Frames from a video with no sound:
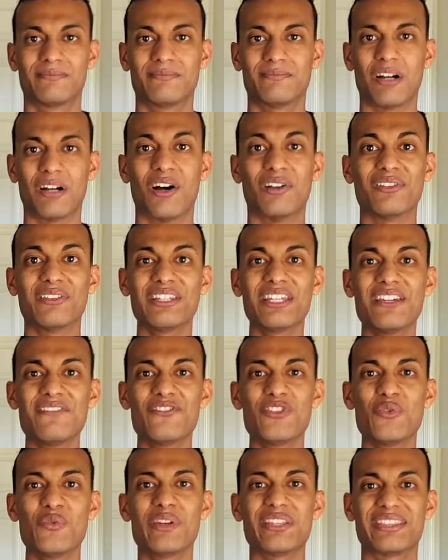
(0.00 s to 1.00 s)
I'll leave
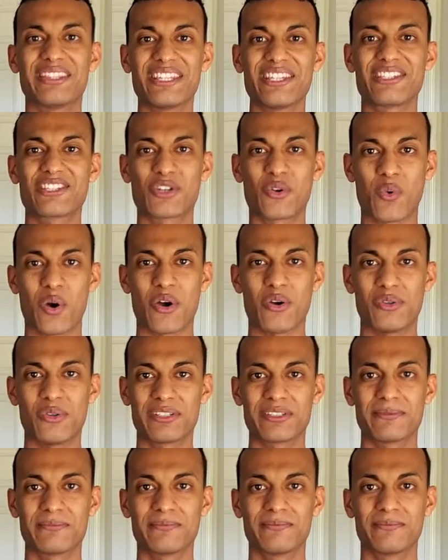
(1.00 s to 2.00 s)
you with this quote.
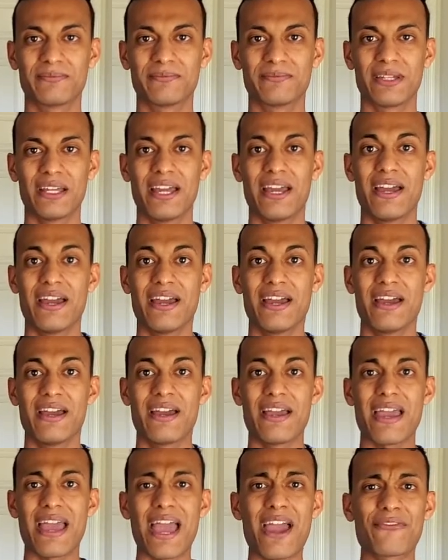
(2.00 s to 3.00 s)

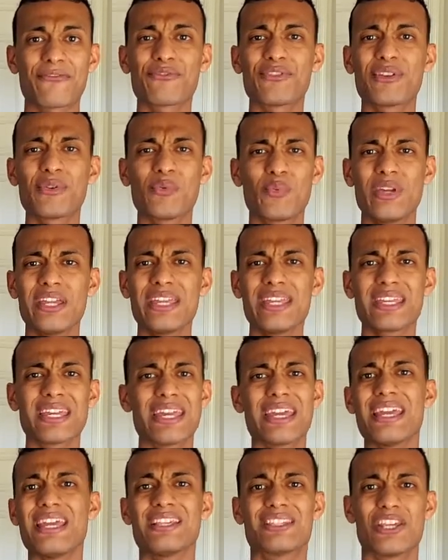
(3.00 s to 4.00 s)
Every week
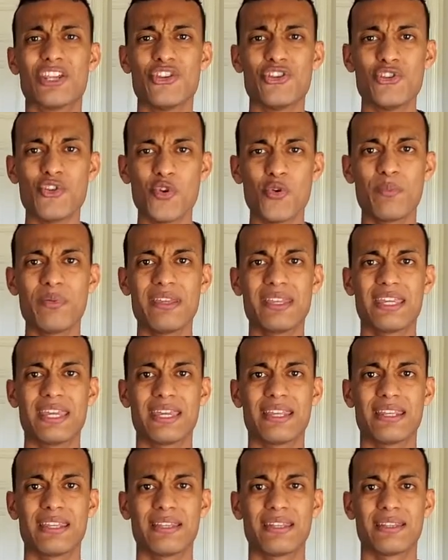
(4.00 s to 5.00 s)
is a new
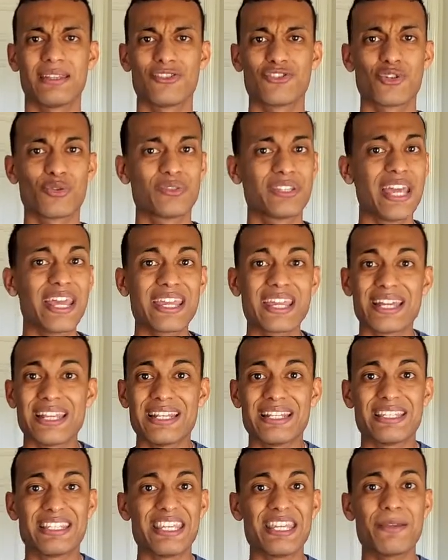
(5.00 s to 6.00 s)
beginning, so take a
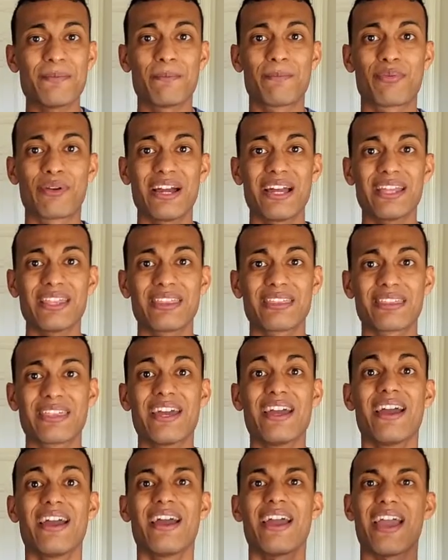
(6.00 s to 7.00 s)
deep breath
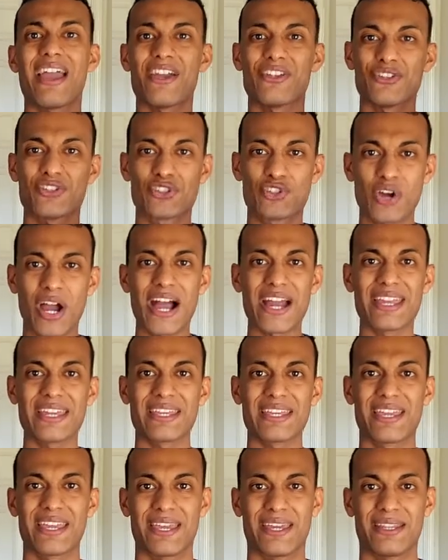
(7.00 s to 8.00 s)
and try
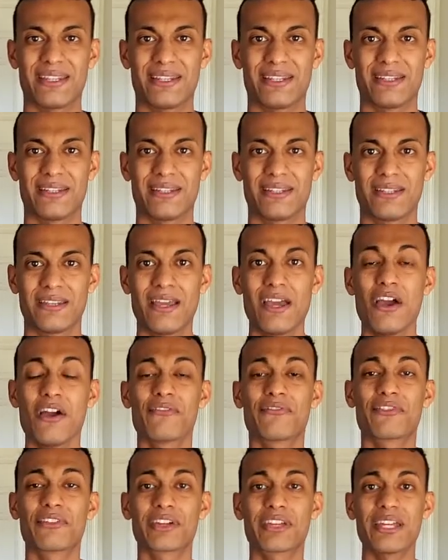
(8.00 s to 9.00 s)
again.
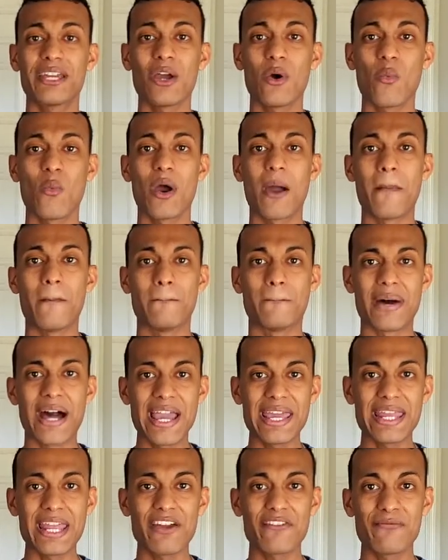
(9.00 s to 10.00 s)
Forget what might
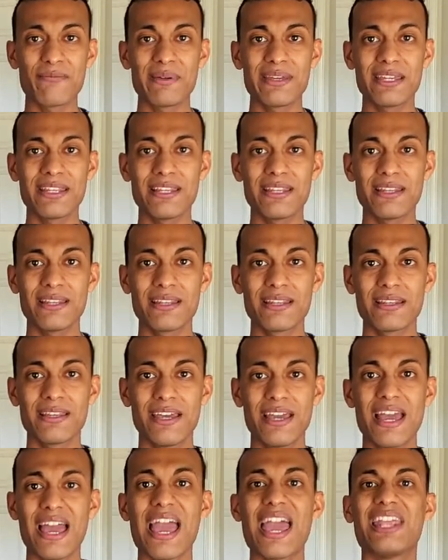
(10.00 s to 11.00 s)
have been
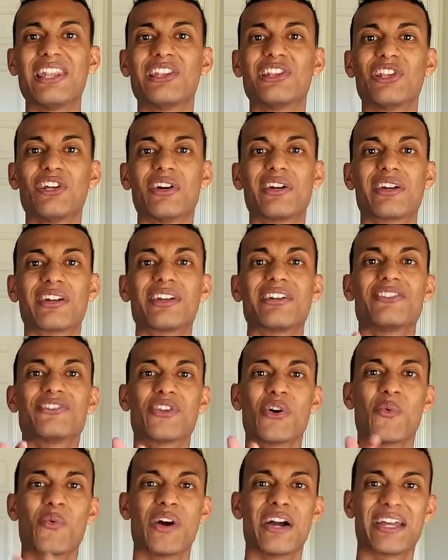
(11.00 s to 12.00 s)
and look
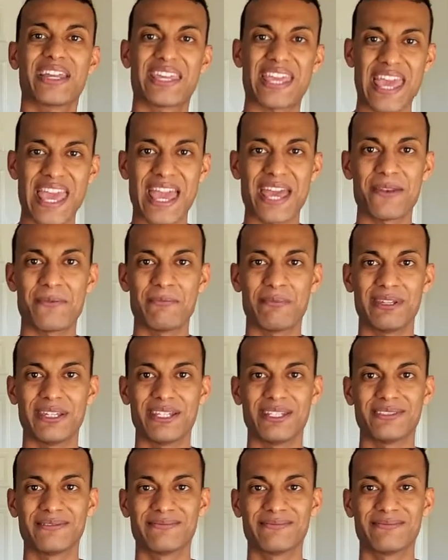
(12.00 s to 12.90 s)
to what can be.